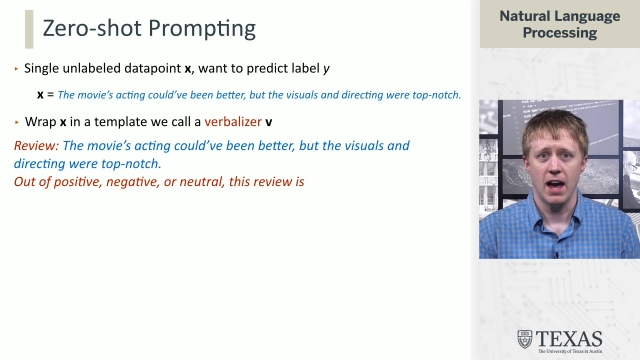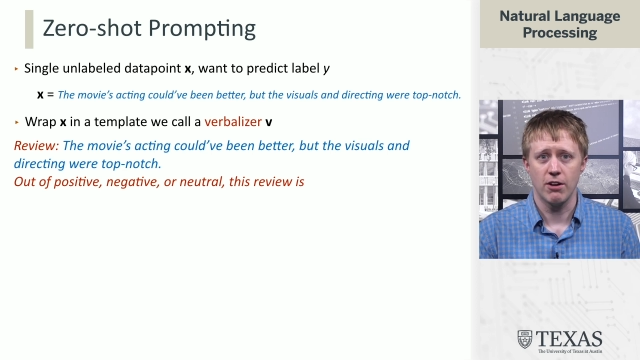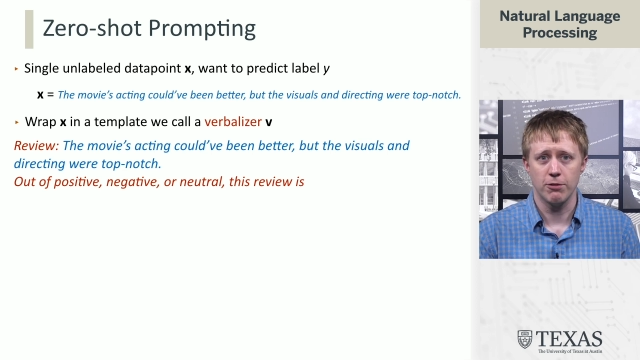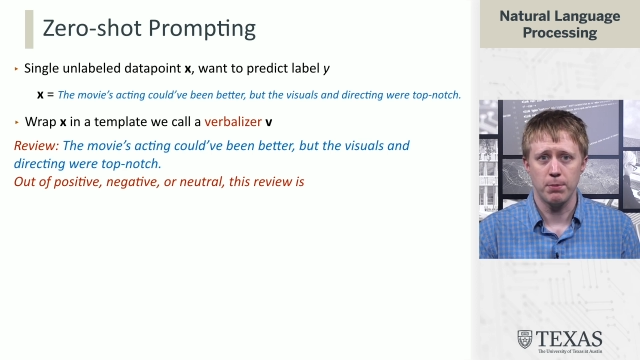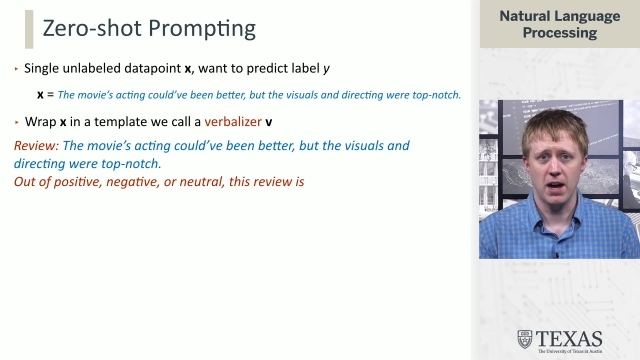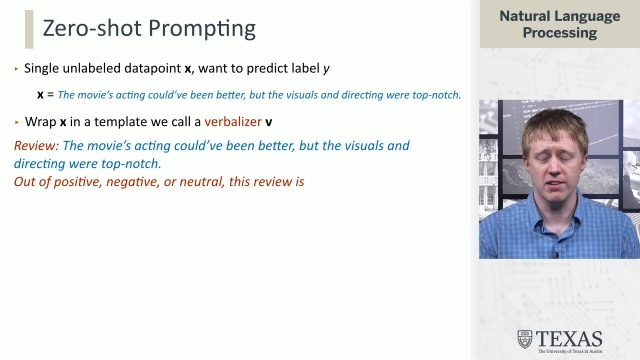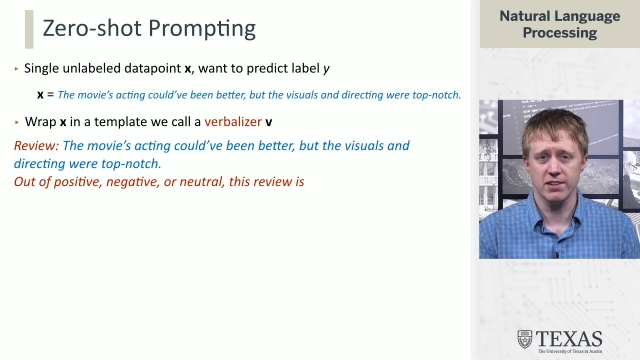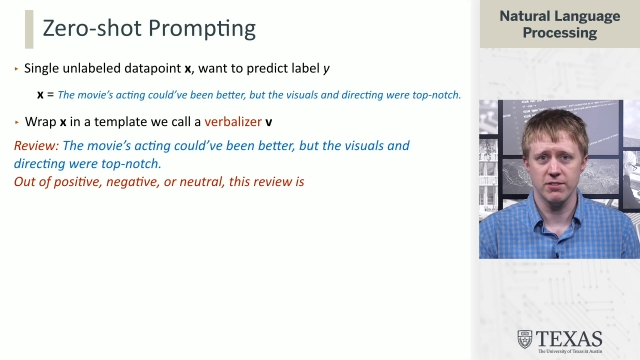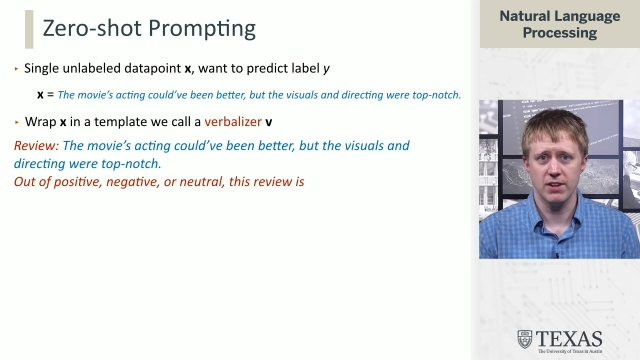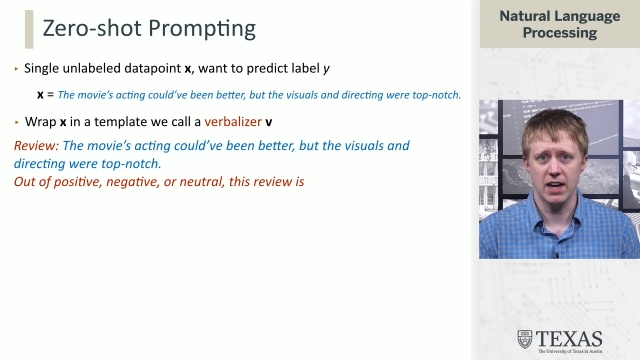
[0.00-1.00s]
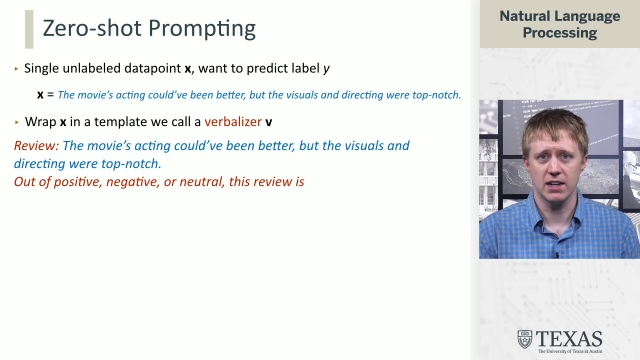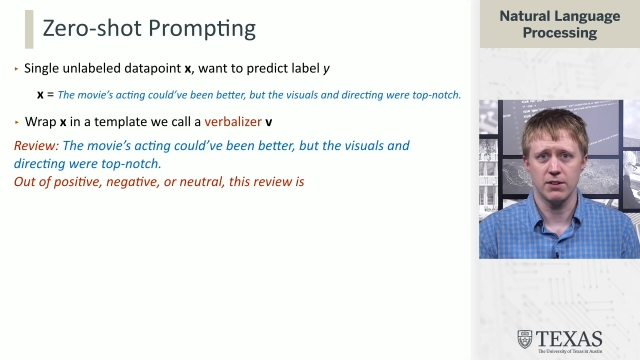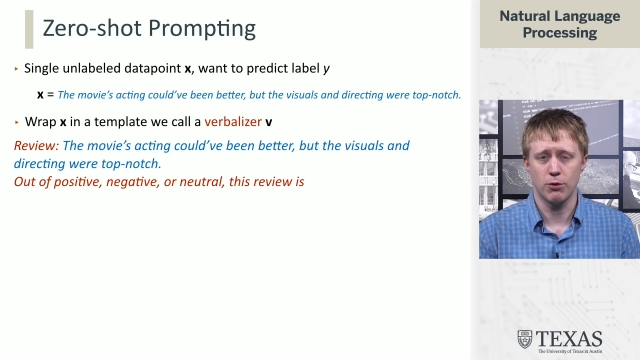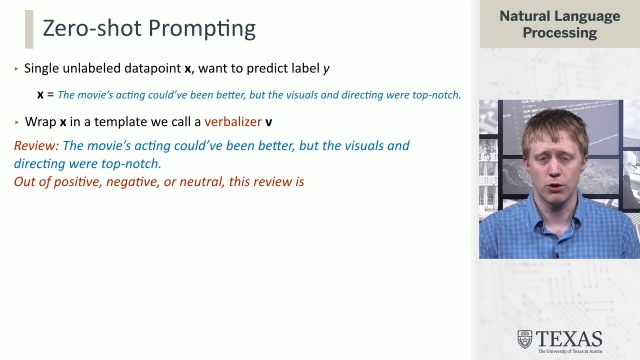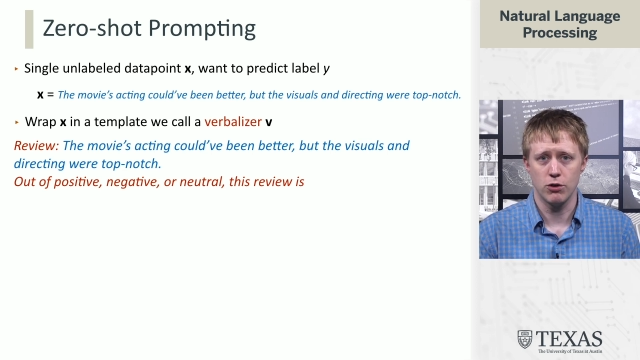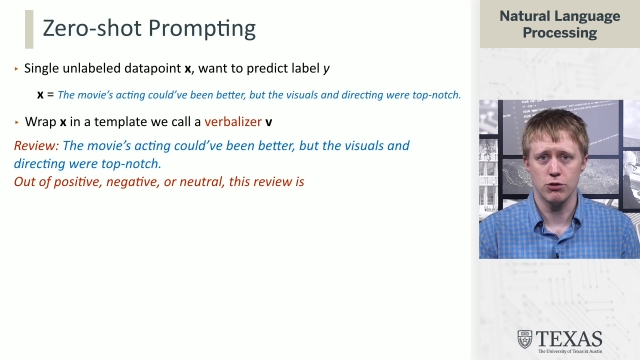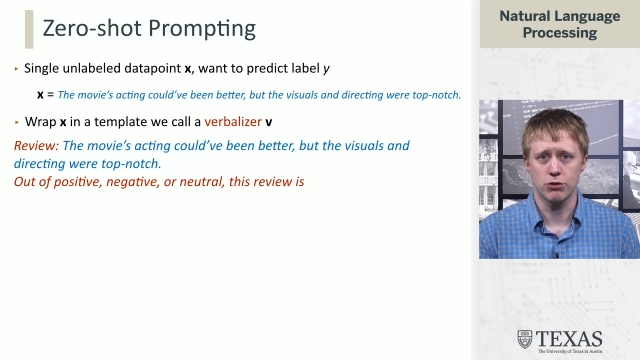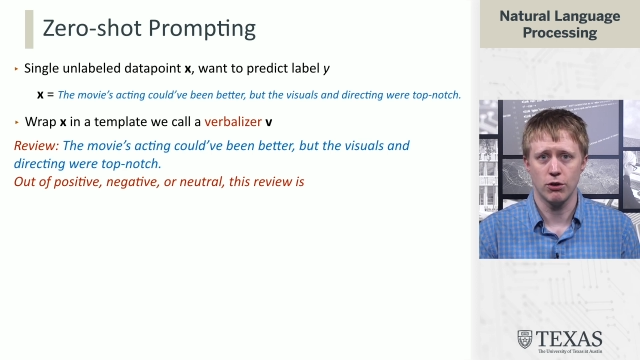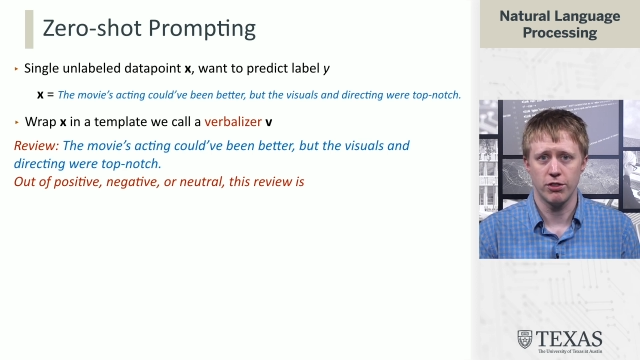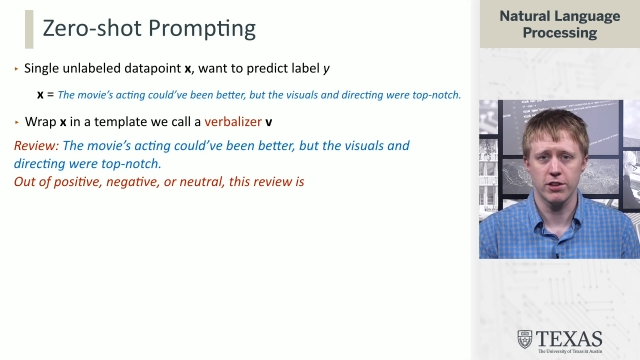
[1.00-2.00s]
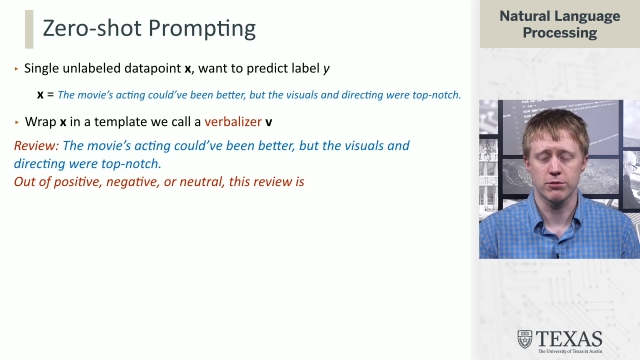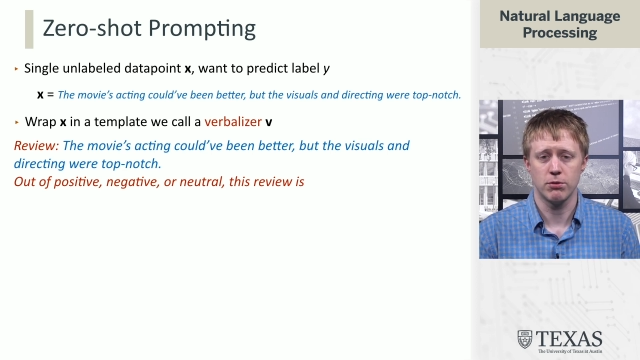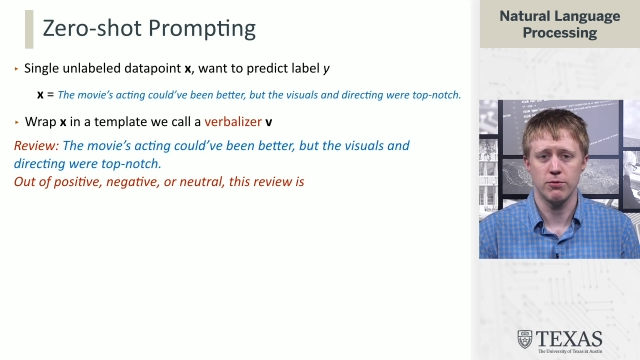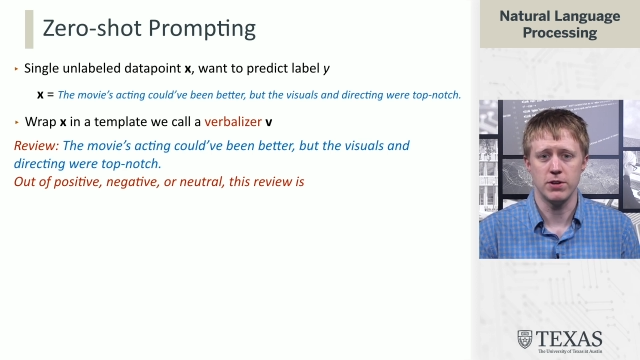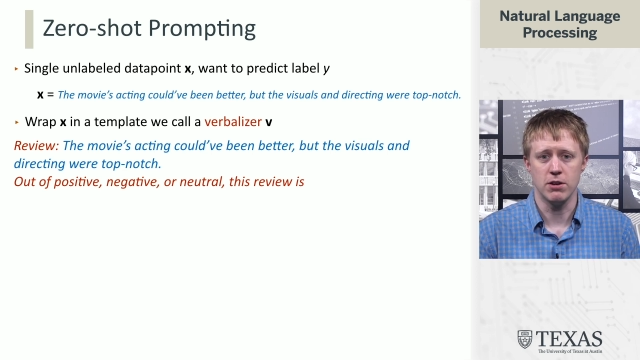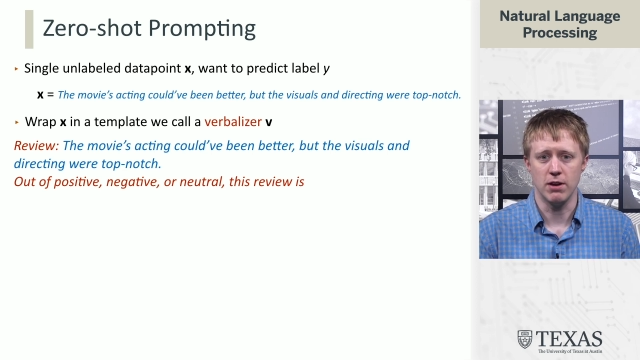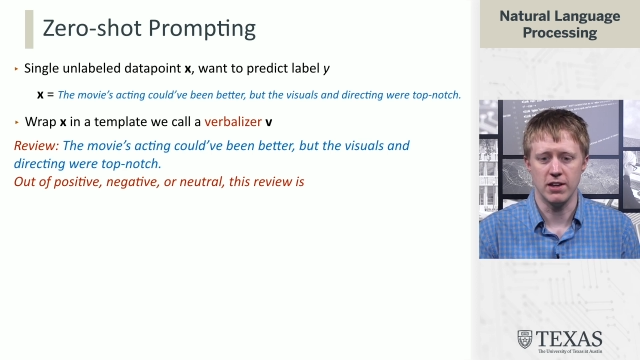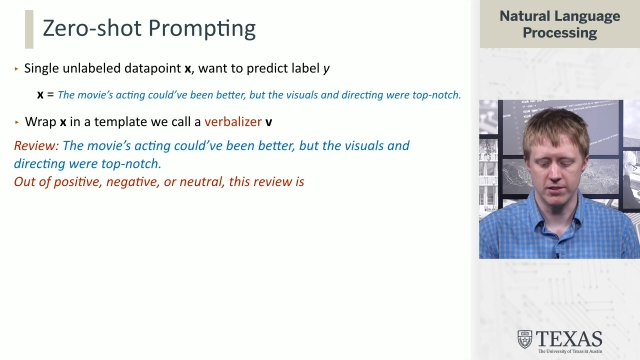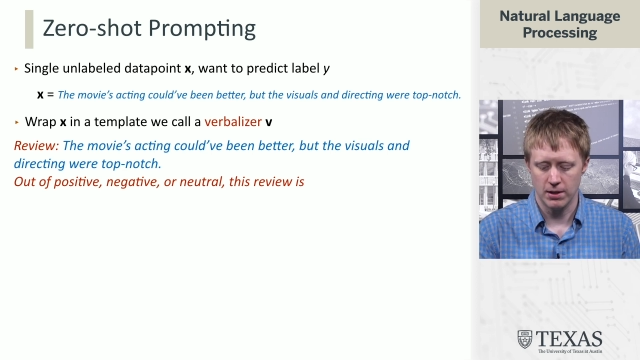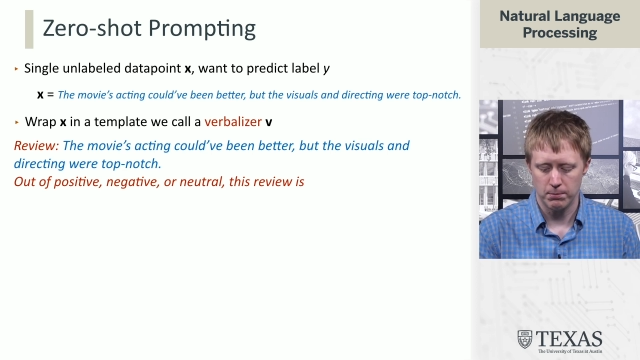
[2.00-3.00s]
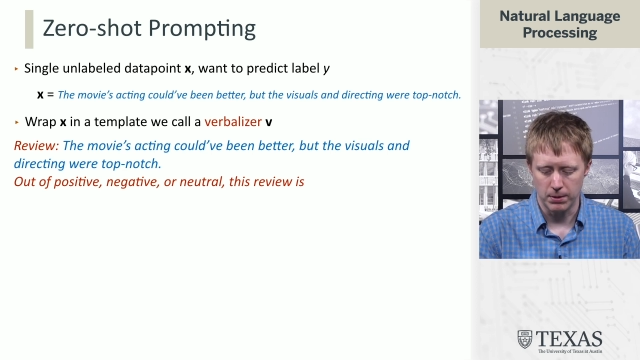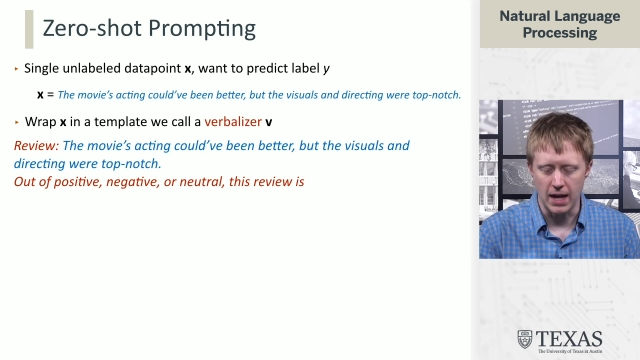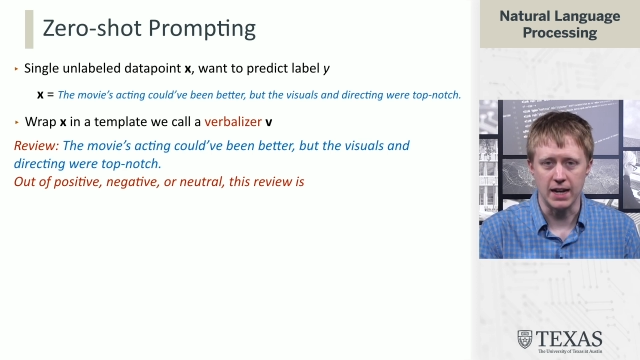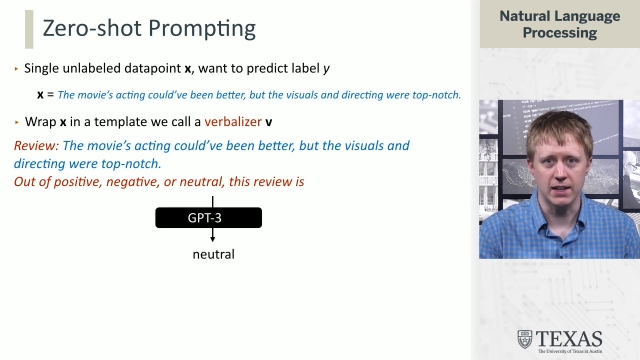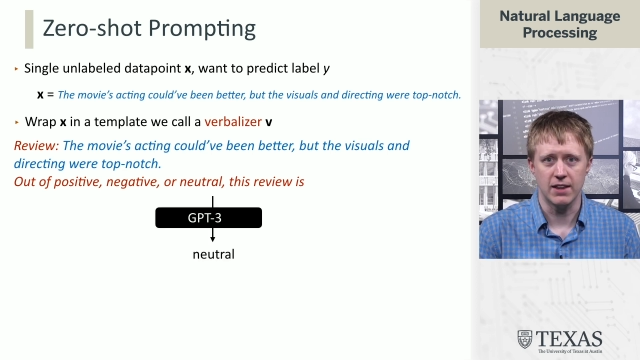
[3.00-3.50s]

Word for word: out of positive, negative, or neutral, this review is blank.